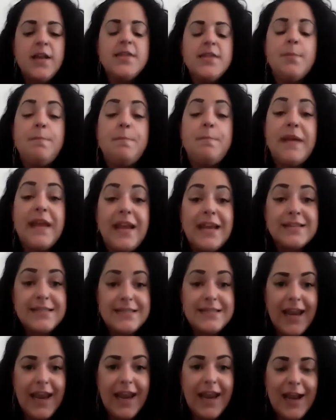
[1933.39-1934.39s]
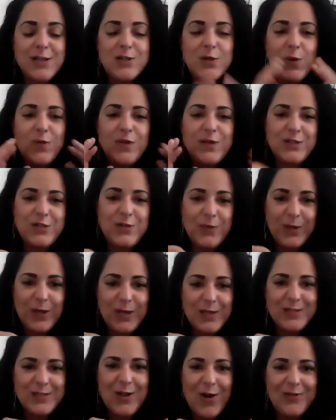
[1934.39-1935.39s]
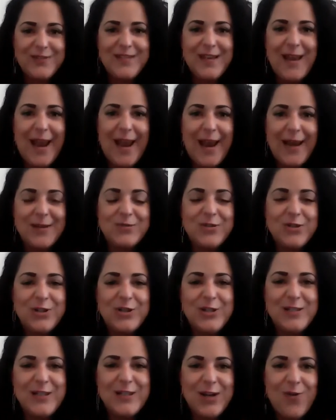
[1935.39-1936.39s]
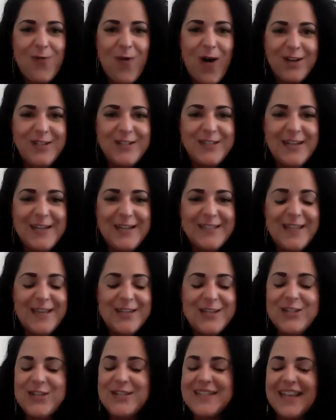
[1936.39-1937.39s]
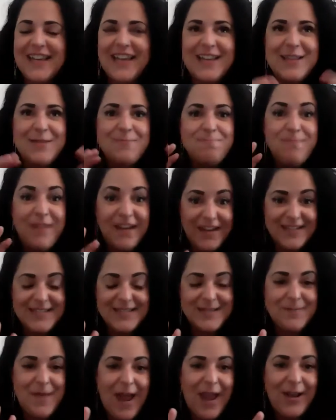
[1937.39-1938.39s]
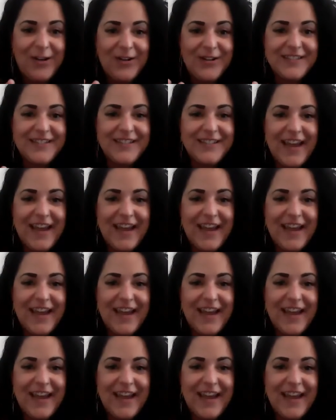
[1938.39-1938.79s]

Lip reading: The biggest thing, I told this to a consultant today, and I'm sure she's going to watch this and she's going to get the biggest smile.